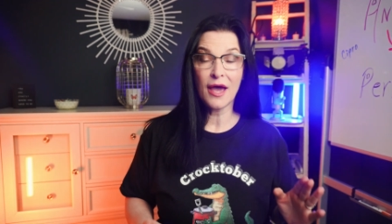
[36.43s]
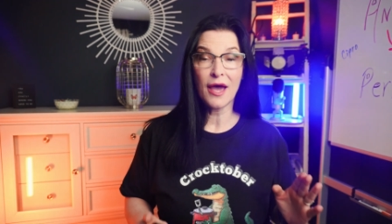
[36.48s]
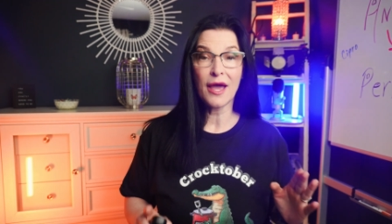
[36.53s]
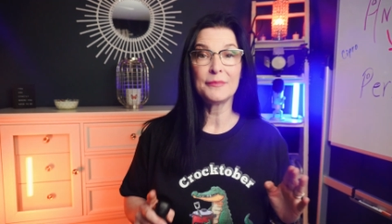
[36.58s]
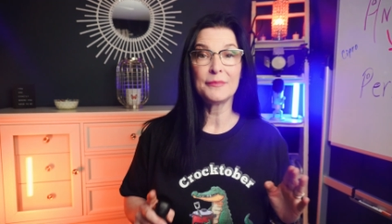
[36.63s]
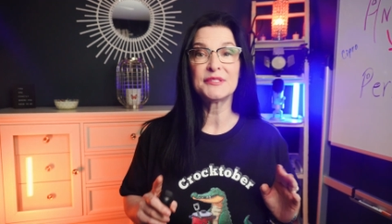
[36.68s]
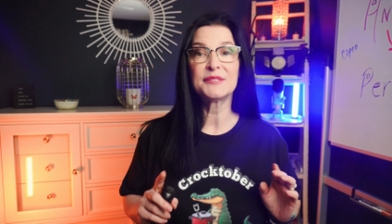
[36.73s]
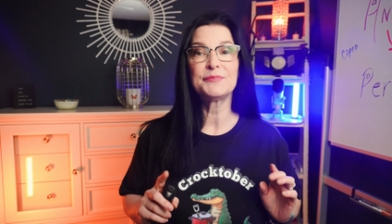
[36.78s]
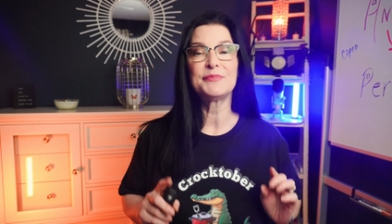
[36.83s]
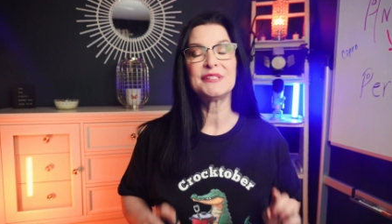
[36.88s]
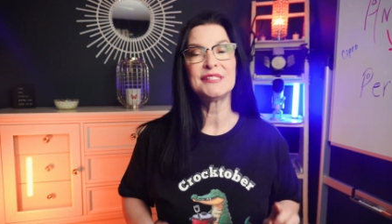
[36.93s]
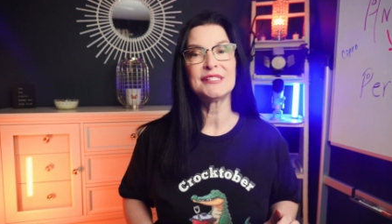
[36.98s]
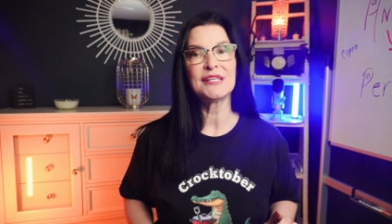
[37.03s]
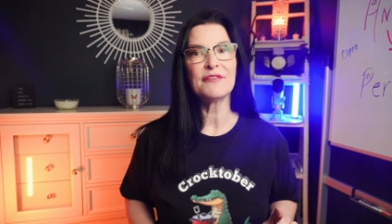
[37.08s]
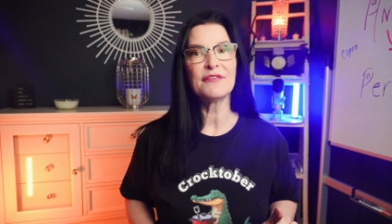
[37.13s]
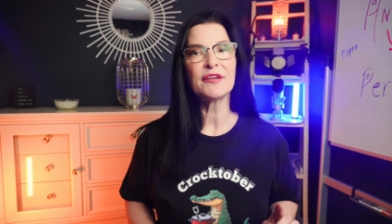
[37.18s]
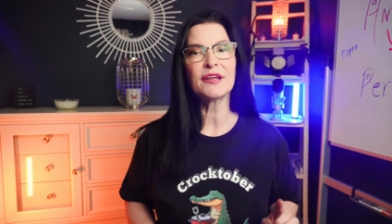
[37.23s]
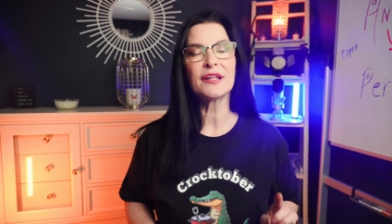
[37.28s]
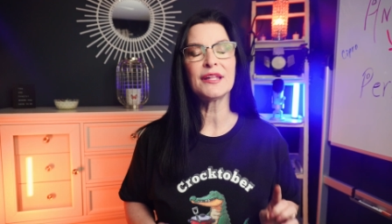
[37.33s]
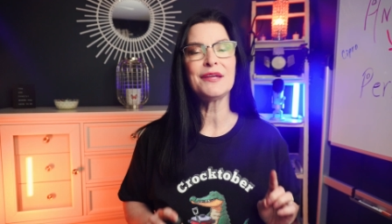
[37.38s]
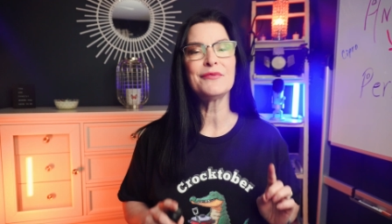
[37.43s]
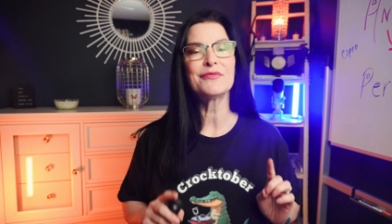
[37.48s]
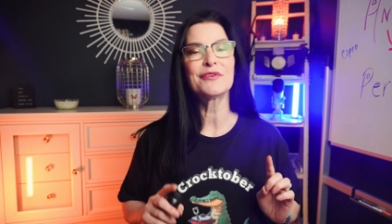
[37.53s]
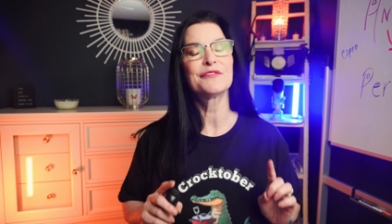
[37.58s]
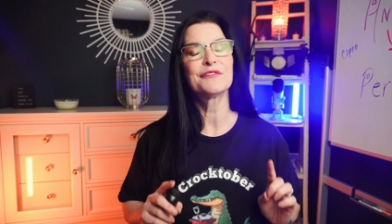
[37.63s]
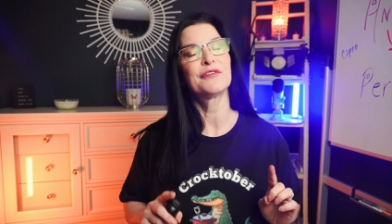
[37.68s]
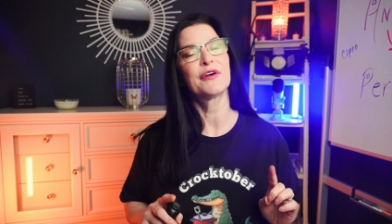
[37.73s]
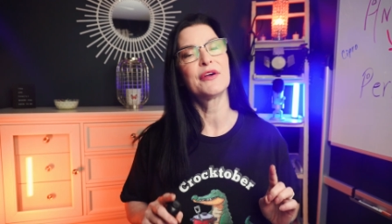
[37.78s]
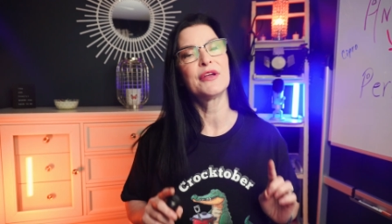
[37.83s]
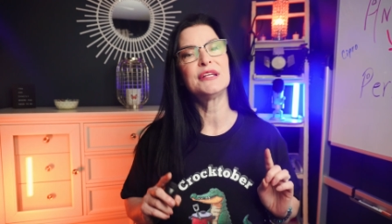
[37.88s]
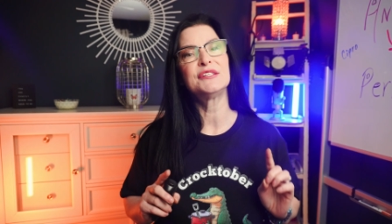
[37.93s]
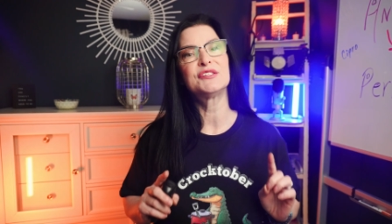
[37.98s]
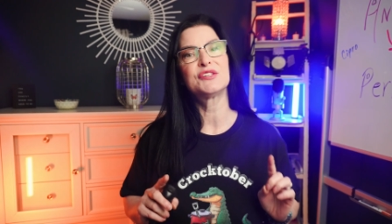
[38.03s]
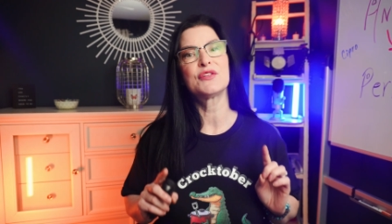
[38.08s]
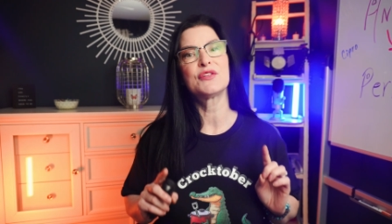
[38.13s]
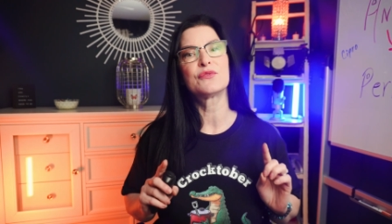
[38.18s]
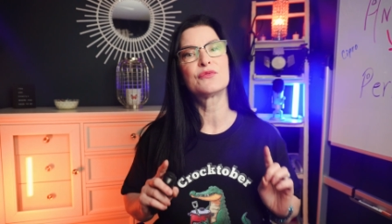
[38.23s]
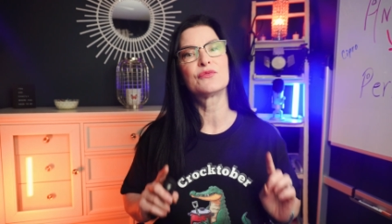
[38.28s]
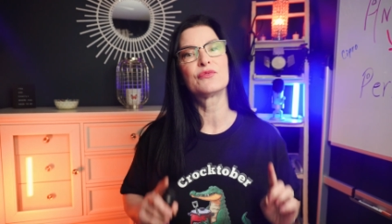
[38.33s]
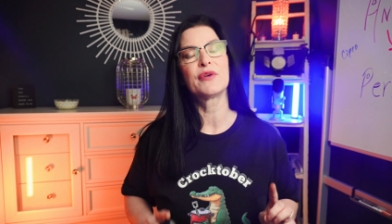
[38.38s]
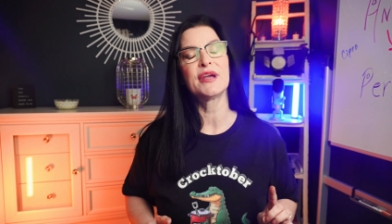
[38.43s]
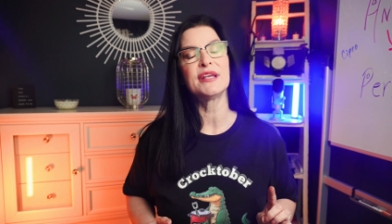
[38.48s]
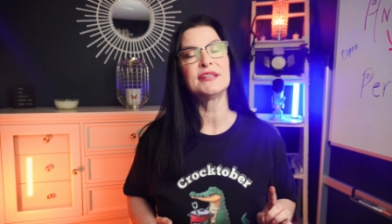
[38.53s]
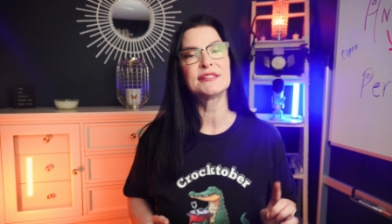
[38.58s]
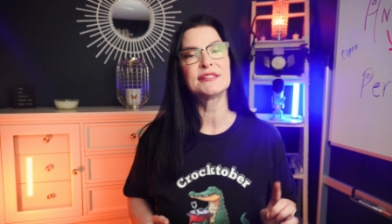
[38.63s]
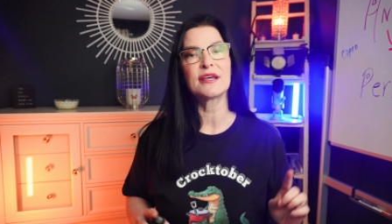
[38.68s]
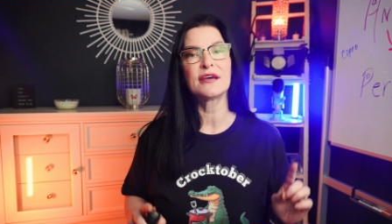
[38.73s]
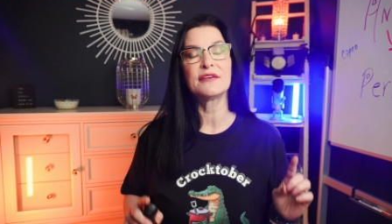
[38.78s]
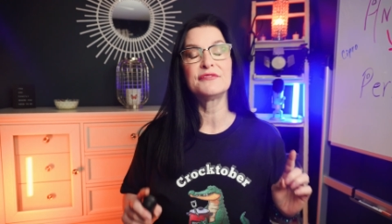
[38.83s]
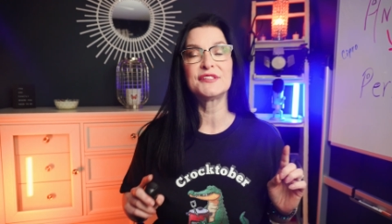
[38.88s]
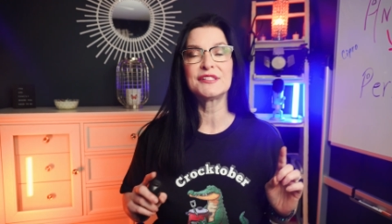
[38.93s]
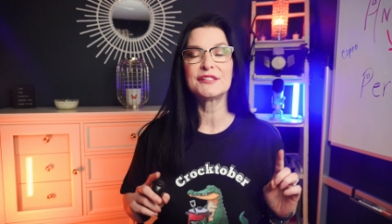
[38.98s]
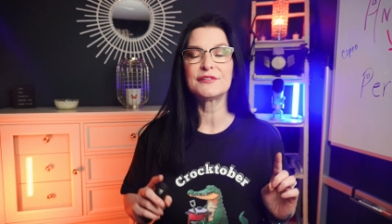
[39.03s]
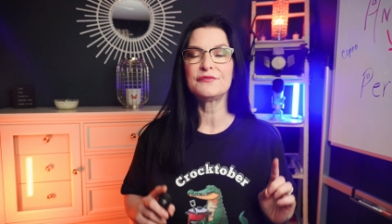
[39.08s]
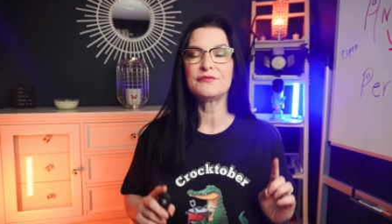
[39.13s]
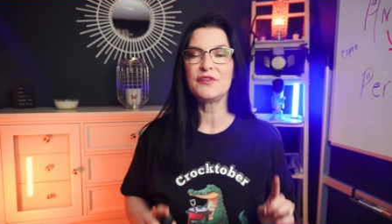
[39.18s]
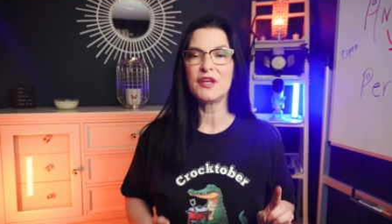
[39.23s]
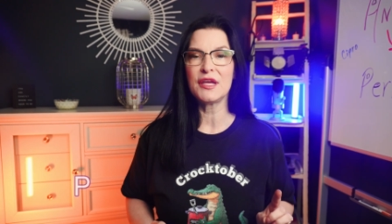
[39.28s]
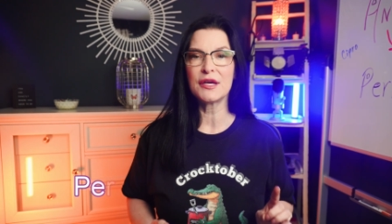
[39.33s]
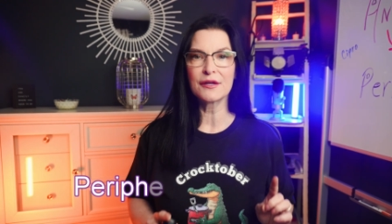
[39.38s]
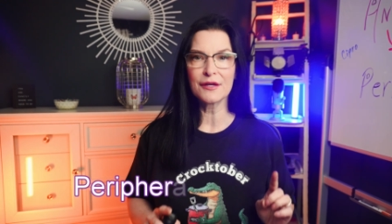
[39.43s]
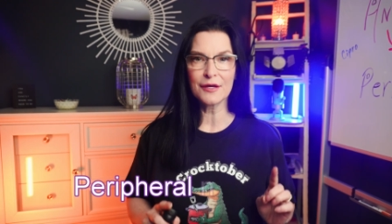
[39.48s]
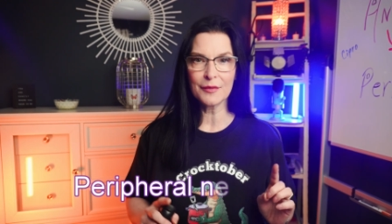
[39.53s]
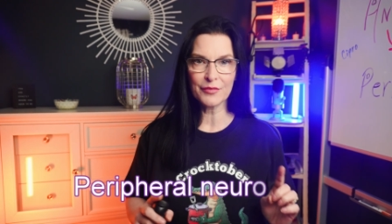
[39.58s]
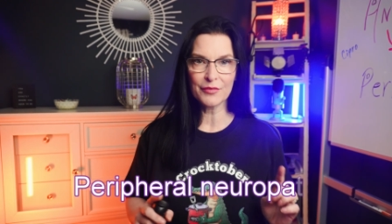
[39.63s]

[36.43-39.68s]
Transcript: I'm specifically referring to the risk of severe